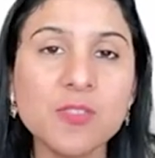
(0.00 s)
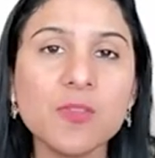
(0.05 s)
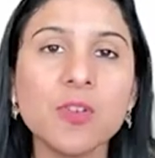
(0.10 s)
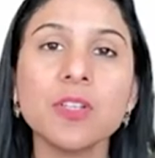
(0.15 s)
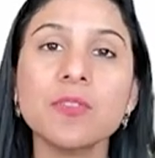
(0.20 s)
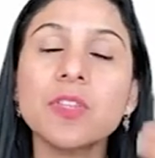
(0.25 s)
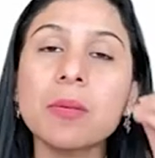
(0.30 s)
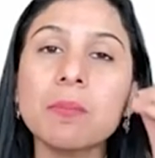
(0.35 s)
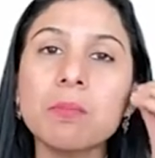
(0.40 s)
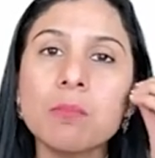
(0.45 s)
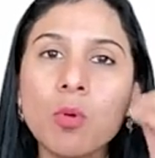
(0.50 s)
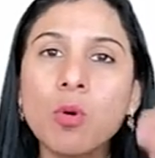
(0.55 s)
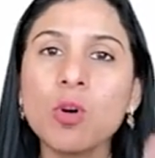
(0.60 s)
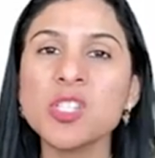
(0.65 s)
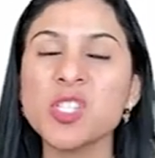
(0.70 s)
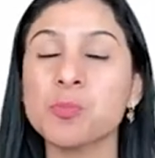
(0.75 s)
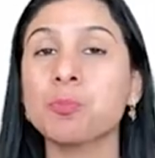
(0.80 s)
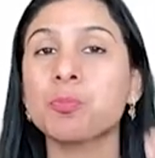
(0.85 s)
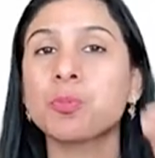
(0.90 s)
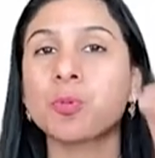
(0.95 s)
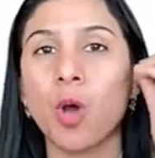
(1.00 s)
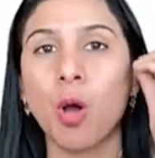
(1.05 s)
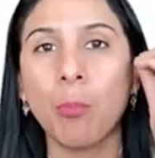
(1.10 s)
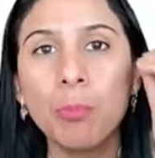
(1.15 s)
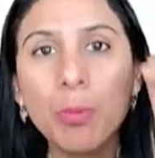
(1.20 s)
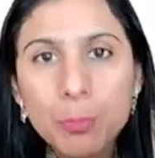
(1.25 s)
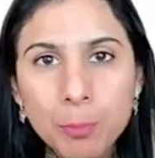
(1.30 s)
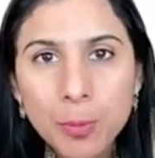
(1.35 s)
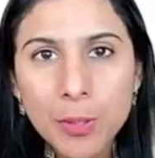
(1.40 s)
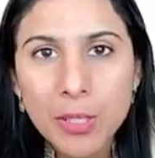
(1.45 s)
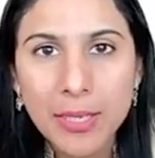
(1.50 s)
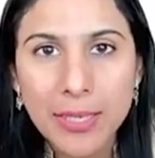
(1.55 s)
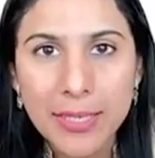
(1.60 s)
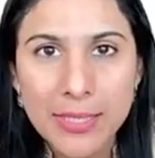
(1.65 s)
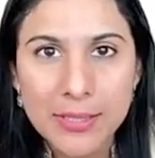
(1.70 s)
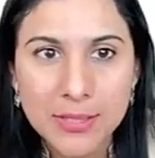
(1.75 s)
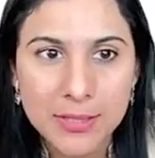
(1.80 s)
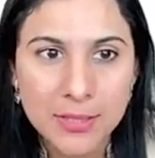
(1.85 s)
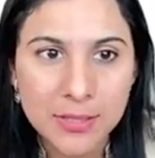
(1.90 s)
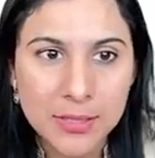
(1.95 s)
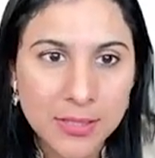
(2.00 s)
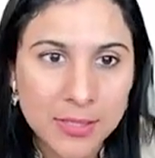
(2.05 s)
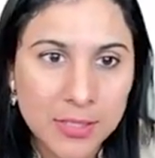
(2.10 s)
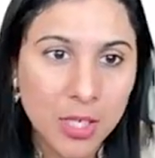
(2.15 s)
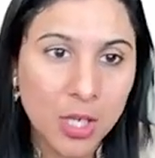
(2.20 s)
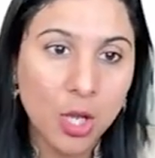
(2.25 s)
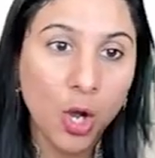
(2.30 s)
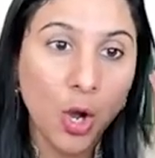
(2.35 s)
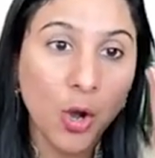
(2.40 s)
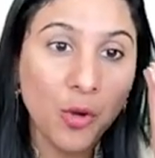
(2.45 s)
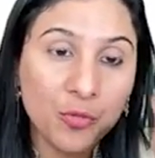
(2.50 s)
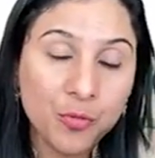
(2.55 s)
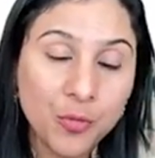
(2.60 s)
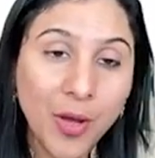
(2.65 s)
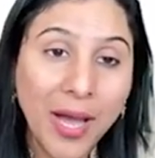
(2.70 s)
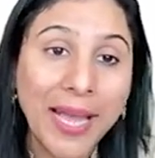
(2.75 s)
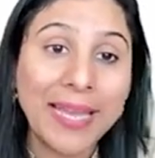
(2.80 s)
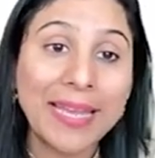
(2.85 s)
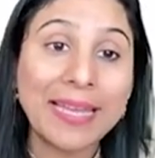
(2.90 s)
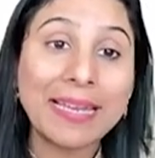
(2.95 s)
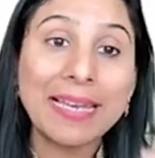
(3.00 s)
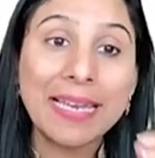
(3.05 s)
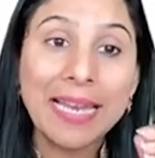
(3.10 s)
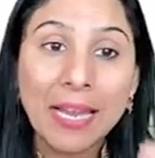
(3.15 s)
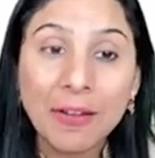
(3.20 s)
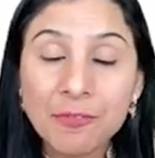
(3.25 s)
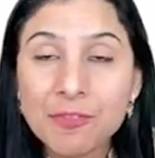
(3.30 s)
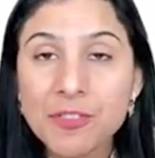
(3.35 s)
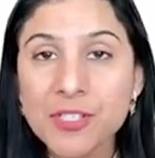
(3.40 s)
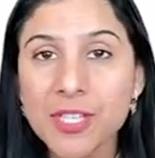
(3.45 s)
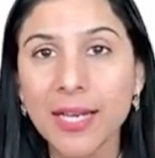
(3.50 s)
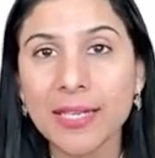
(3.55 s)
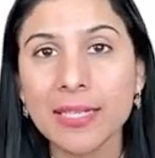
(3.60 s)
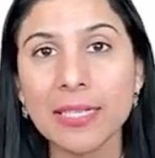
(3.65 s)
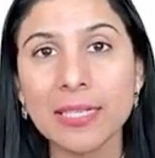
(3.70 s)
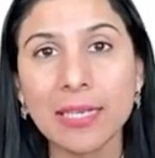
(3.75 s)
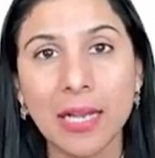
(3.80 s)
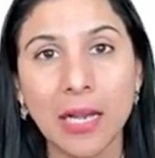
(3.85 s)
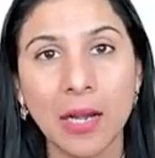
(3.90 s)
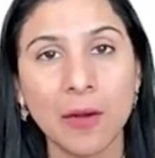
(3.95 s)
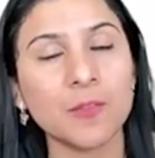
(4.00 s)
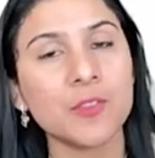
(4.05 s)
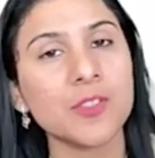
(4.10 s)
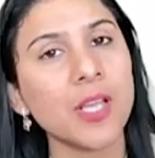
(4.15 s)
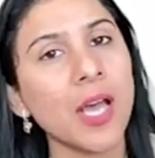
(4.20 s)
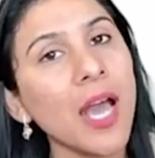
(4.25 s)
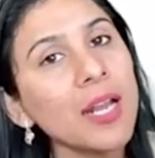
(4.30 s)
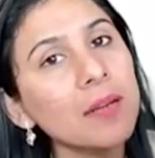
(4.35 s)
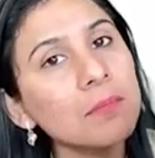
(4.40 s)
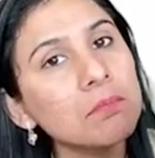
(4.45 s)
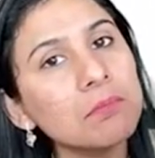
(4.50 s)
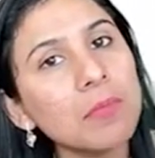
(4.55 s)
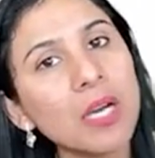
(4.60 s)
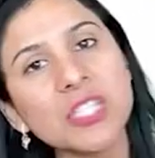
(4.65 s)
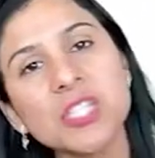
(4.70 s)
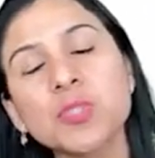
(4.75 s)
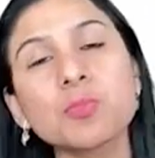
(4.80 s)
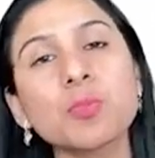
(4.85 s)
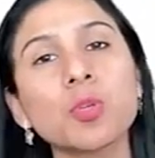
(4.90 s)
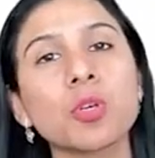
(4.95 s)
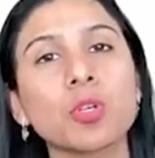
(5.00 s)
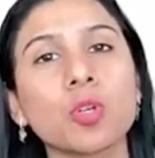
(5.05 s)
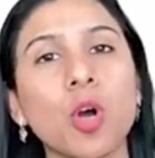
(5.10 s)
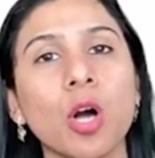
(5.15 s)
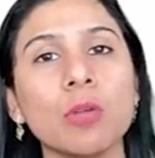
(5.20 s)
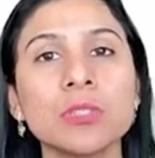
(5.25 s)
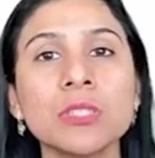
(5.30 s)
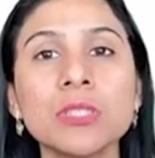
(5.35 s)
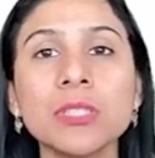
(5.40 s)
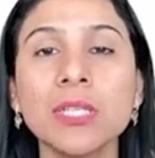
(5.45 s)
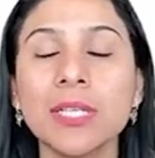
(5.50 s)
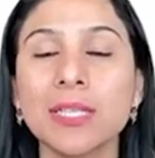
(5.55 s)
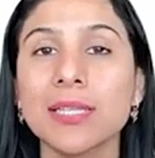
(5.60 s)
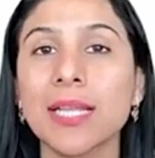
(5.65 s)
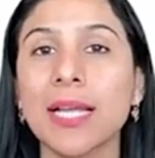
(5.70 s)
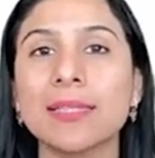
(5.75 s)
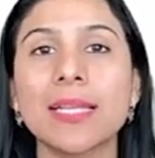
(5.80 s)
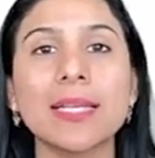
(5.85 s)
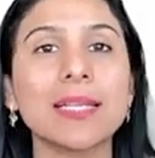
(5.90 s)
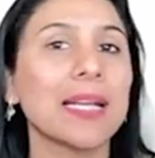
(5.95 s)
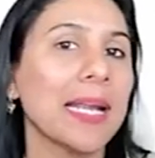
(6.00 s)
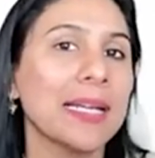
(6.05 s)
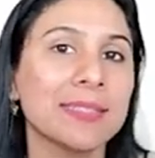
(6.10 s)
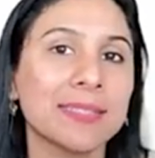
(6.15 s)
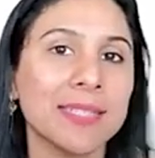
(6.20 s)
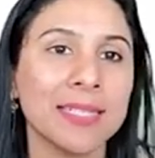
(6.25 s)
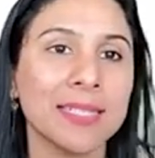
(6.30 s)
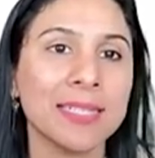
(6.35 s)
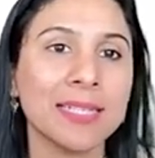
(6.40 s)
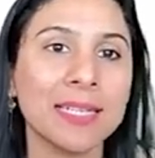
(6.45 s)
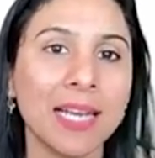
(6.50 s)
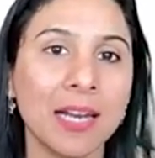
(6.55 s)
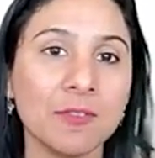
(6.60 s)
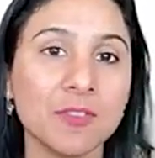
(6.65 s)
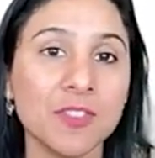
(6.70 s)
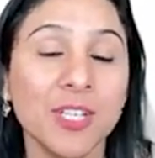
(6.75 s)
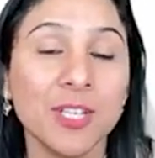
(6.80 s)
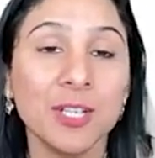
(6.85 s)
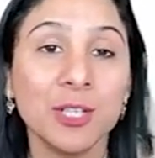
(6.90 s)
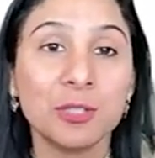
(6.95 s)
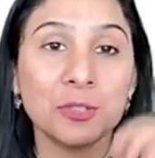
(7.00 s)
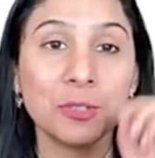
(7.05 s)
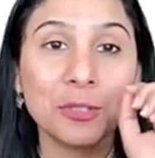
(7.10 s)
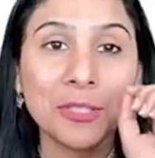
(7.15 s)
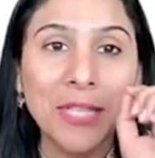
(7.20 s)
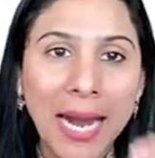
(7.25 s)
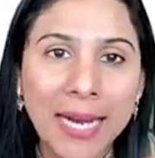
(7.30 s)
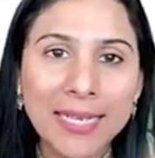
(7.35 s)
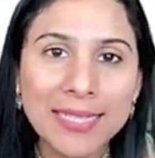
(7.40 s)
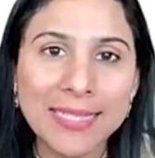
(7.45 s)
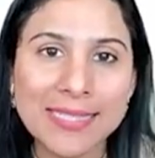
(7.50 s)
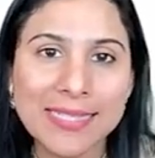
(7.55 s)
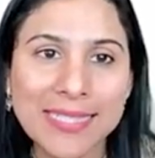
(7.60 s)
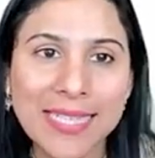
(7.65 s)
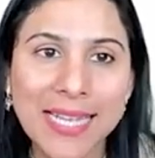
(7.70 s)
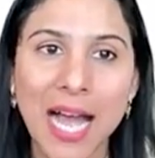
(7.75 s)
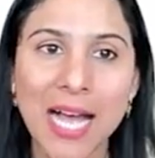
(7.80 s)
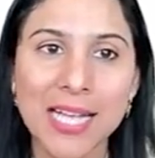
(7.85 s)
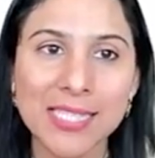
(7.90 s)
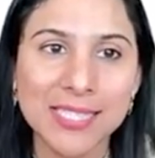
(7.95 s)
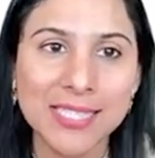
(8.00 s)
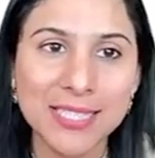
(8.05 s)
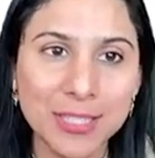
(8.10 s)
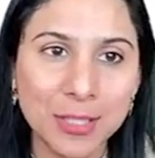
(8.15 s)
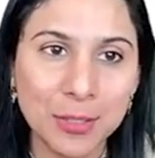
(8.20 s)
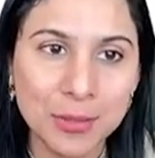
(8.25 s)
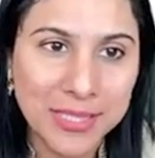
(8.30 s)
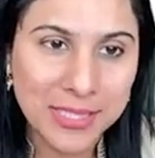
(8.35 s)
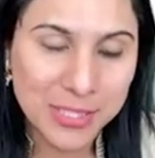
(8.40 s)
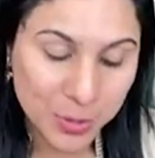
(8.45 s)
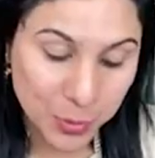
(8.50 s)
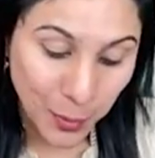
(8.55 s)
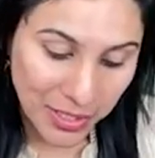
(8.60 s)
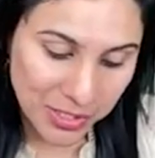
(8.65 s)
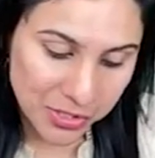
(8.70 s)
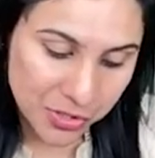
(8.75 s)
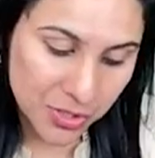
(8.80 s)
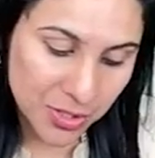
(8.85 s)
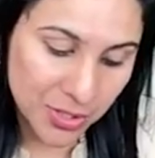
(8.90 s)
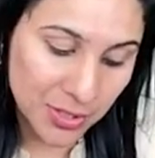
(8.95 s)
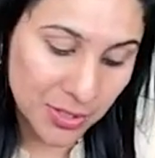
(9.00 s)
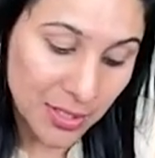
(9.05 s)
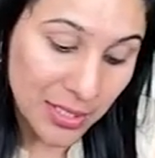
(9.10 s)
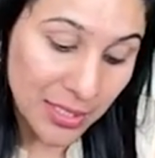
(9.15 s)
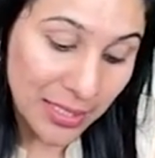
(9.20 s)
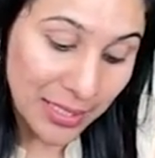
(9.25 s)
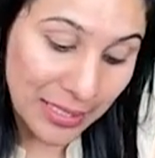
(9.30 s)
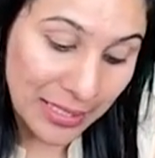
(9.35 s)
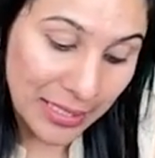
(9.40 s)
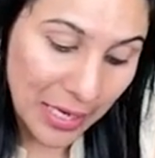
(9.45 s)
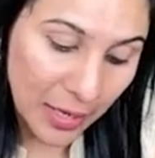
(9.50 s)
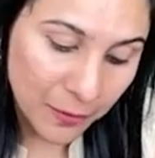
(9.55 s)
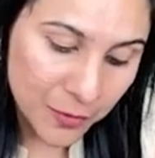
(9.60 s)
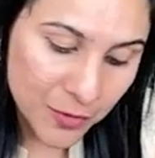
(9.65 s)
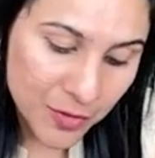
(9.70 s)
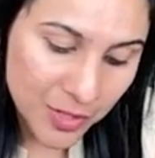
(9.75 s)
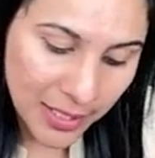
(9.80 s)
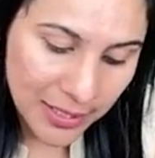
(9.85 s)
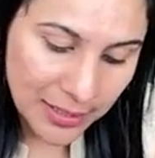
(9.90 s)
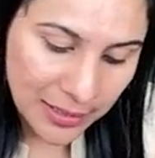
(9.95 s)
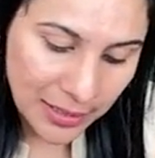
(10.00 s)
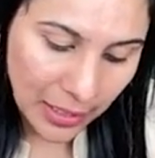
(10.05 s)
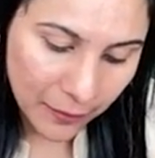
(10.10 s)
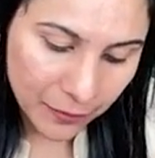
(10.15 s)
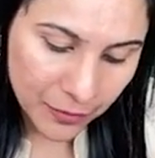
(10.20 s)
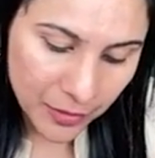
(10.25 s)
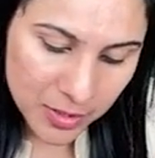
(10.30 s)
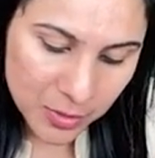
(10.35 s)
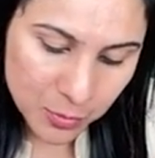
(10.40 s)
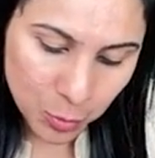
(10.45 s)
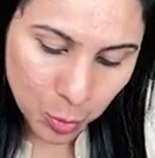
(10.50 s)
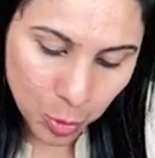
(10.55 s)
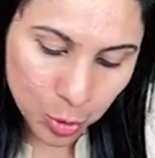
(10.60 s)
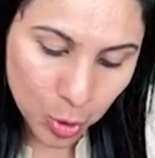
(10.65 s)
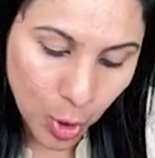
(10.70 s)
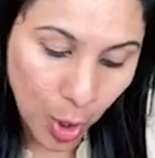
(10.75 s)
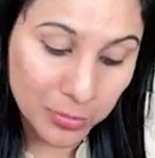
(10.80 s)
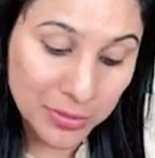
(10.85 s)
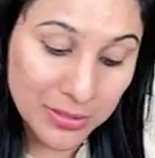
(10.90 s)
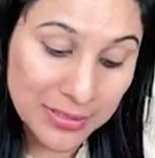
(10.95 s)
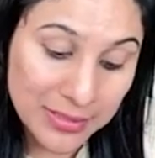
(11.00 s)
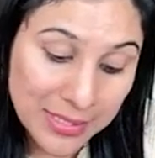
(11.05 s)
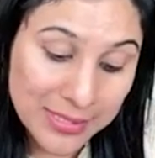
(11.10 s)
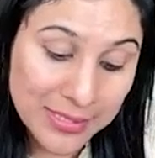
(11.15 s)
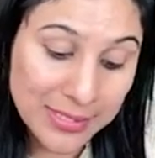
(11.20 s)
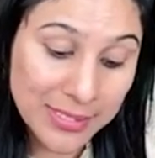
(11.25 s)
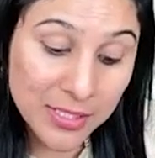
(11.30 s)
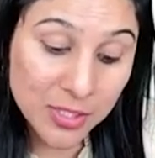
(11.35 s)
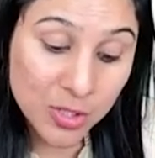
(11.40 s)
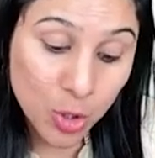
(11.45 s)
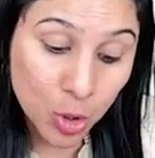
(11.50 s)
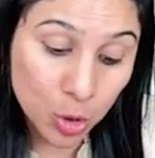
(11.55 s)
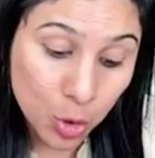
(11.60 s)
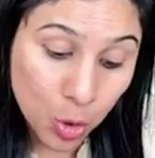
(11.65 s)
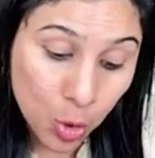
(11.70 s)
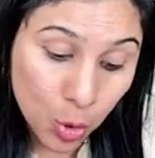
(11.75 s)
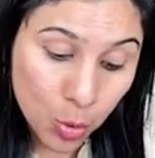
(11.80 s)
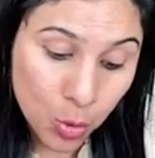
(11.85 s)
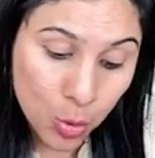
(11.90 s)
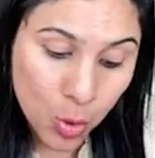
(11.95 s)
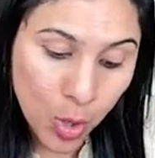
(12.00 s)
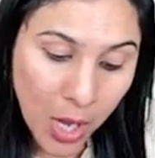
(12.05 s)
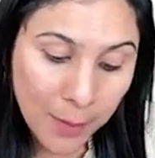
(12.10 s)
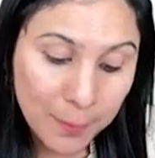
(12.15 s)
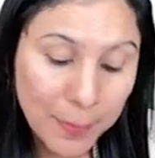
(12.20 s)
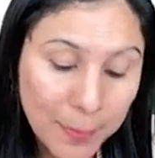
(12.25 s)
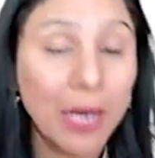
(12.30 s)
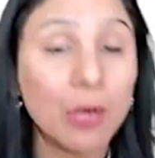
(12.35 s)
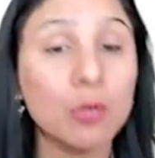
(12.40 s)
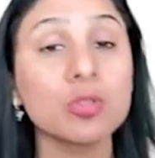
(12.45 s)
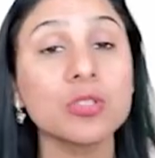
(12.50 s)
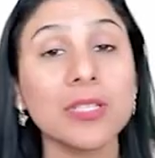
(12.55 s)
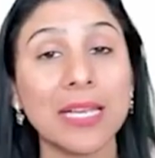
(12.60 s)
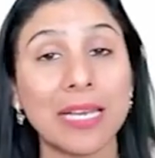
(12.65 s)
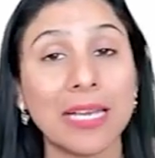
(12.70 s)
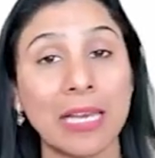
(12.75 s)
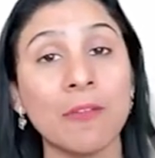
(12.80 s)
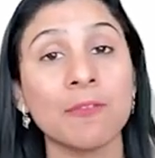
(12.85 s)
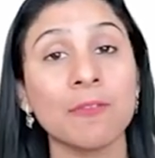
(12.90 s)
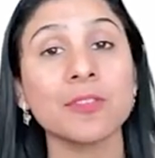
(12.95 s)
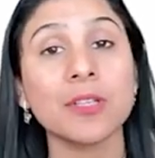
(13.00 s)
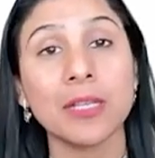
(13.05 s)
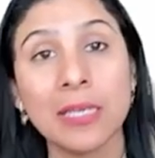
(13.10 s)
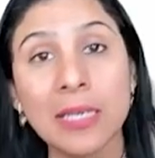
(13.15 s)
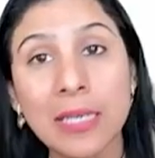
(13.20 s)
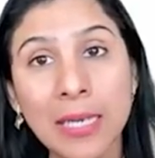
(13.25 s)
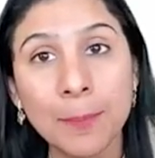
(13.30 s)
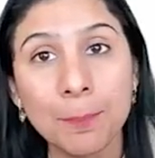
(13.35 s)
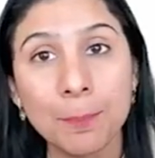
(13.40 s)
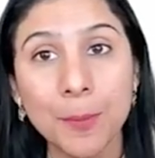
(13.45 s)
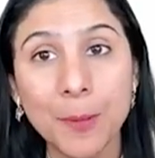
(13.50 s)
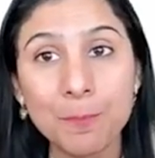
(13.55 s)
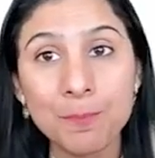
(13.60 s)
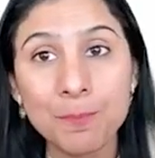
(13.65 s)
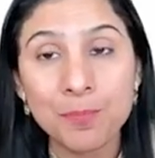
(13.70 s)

is one of the most probable reasons of why left-sided clefts are much more common than the right-sided clefts. So that is the answer to this question. Left side cleft is more common. This is true about cleft lip.